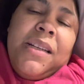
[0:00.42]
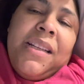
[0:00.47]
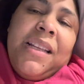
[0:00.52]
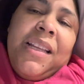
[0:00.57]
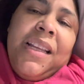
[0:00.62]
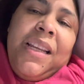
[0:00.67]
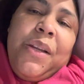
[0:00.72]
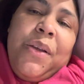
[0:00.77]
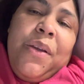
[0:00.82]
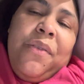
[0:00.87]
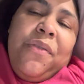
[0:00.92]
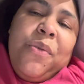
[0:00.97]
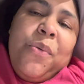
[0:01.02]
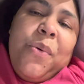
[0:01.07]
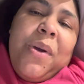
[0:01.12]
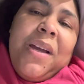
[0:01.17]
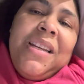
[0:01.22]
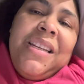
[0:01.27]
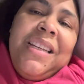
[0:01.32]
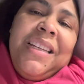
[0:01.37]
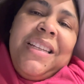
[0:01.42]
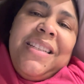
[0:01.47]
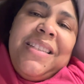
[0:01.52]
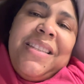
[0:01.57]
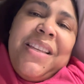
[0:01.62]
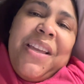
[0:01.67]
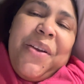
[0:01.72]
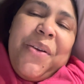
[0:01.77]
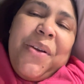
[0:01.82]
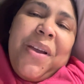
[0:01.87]
Hello everyone,
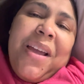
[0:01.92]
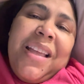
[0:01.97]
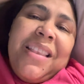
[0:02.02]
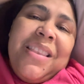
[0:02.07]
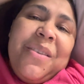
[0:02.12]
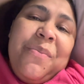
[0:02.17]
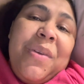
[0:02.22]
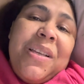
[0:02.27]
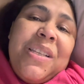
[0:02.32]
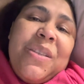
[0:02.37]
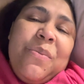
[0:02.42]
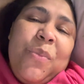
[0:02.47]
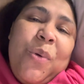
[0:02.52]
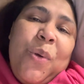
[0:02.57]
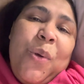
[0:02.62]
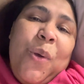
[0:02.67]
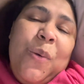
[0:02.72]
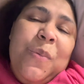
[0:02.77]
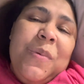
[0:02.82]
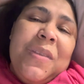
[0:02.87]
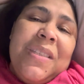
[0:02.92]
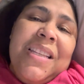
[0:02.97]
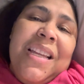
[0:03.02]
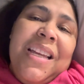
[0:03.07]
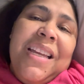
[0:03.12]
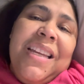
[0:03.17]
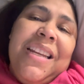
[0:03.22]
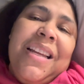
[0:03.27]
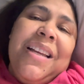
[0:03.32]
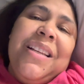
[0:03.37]
Liz here at the Mix and Bowl
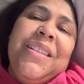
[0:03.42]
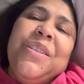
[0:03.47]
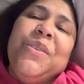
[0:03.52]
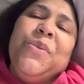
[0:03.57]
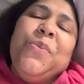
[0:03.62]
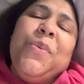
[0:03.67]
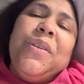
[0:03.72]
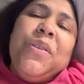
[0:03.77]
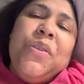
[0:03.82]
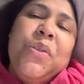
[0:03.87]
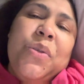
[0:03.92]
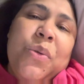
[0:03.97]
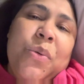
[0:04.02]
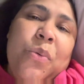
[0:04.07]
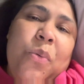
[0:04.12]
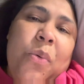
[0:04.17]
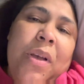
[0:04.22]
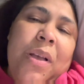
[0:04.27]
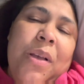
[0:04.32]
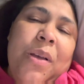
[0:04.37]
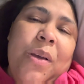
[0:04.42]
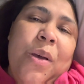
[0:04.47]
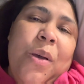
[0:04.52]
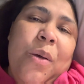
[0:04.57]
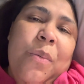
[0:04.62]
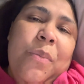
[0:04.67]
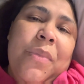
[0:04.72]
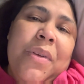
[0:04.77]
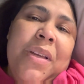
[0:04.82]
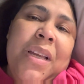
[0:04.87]
Homestead. I just want to
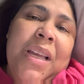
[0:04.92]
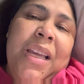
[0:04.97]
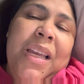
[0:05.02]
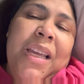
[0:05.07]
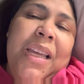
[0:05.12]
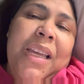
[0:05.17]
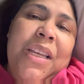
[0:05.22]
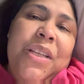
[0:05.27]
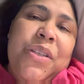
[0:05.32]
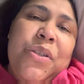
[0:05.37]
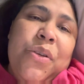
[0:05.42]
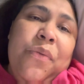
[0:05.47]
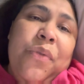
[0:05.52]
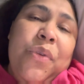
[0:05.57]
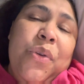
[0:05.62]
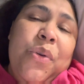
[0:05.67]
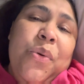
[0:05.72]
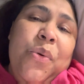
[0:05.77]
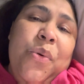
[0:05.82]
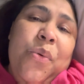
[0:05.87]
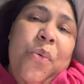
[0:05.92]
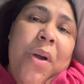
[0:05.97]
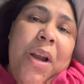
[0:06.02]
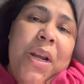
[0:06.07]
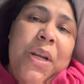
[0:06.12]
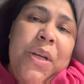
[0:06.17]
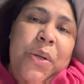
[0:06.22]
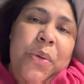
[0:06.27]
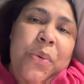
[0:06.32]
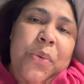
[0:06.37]
welcome each of you who
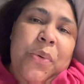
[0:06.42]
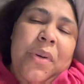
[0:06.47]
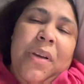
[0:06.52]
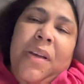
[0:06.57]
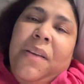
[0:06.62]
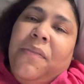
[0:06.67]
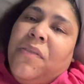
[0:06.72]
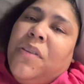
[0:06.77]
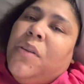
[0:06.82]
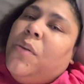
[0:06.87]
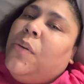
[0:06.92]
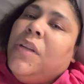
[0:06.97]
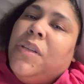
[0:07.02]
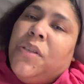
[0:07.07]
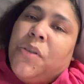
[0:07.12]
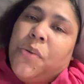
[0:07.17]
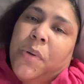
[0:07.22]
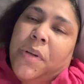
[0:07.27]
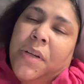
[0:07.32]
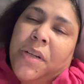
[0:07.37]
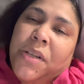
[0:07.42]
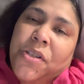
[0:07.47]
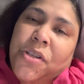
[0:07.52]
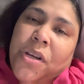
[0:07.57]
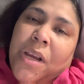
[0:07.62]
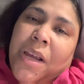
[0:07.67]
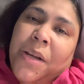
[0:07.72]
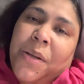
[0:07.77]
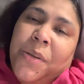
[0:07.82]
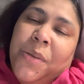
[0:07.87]
are new, have newly joined the
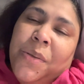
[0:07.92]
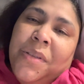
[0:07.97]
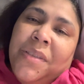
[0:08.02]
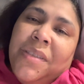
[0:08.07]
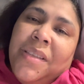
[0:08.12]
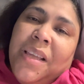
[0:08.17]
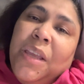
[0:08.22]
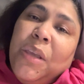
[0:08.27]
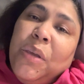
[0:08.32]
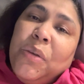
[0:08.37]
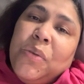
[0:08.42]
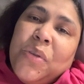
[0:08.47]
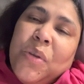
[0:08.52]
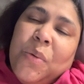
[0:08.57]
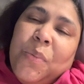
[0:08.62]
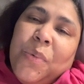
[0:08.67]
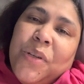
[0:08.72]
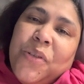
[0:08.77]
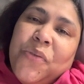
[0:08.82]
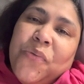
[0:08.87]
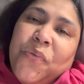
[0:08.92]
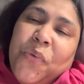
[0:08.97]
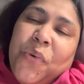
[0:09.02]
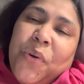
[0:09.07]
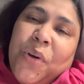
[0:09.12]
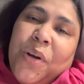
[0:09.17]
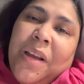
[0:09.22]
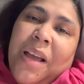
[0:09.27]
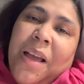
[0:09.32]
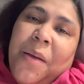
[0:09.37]
channel. Thank you so much
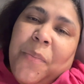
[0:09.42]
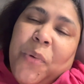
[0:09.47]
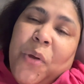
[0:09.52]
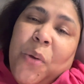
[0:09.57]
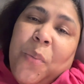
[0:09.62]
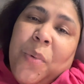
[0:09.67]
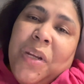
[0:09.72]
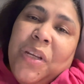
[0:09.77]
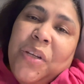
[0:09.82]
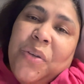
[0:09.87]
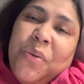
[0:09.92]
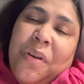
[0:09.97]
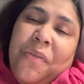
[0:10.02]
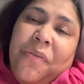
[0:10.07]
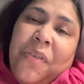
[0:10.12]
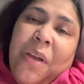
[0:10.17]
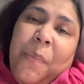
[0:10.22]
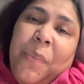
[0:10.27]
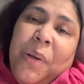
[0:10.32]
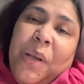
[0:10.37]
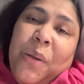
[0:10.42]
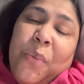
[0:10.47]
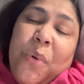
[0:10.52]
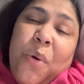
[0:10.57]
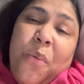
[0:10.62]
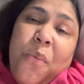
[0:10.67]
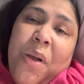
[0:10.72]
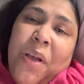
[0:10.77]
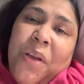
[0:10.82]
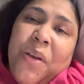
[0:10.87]
for coming into our family. We
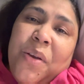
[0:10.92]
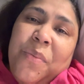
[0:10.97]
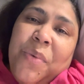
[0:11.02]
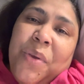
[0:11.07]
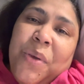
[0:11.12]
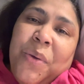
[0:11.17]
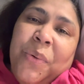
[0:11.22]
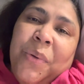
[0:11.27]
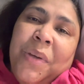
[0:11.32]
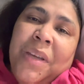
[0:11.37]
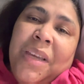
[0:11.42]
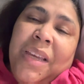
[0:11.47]
welcome you.